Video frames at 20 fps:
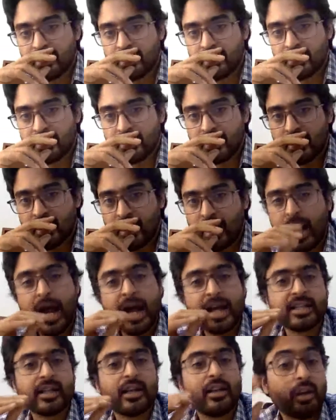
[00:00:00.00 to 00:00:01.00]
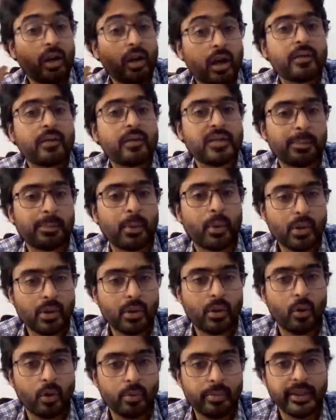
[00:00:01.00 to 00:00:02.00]
has a lot of support
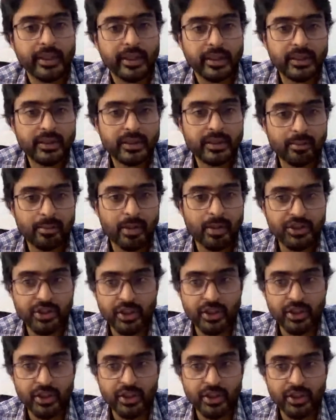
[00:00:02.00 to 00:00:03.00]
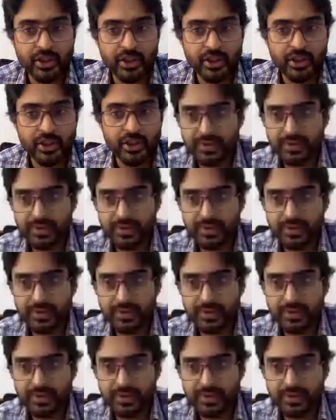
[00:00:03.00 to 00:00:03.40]
globally among Sharia scholars.